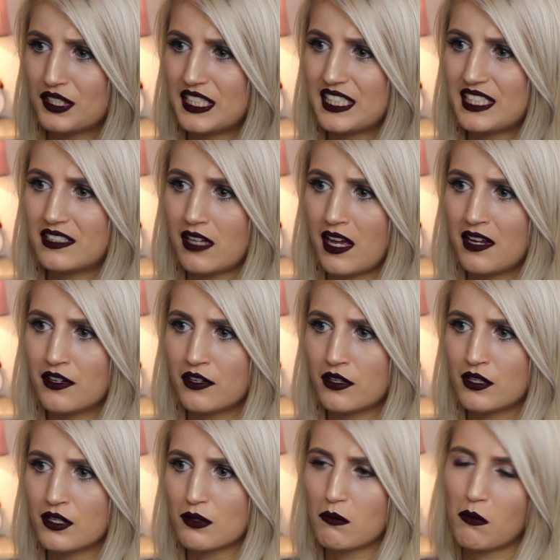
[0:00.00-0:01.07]

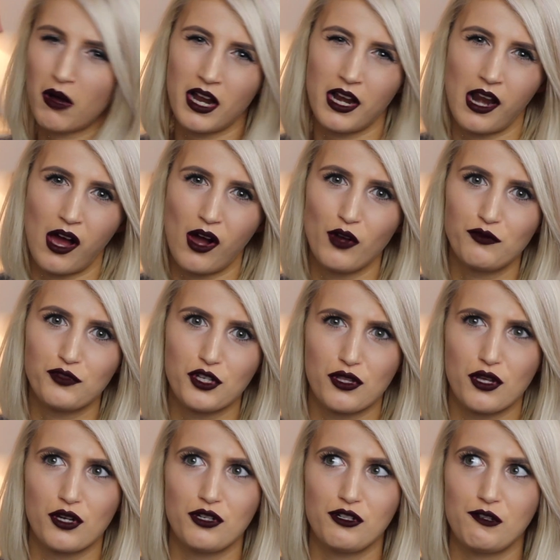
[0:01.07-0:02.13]
send my love to
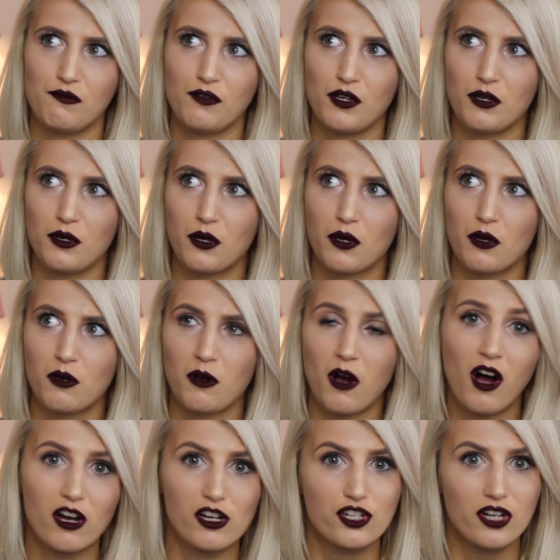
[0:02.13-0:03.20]
those of you who
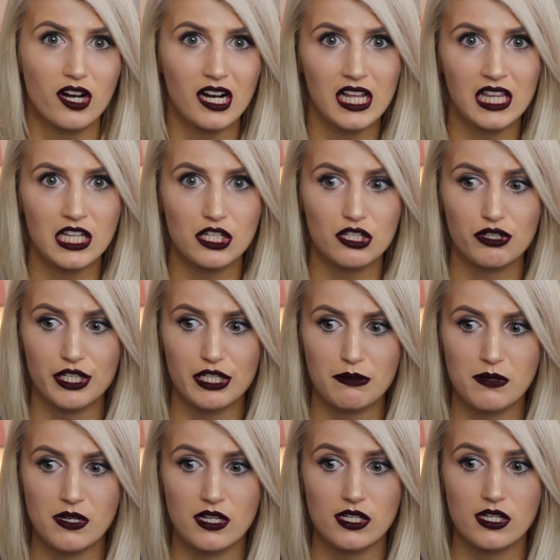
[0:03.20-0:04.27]
are struggling this
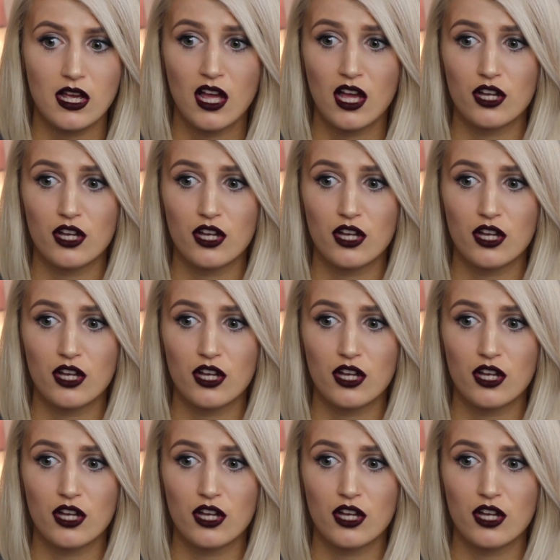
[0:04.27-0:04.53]
Christmas.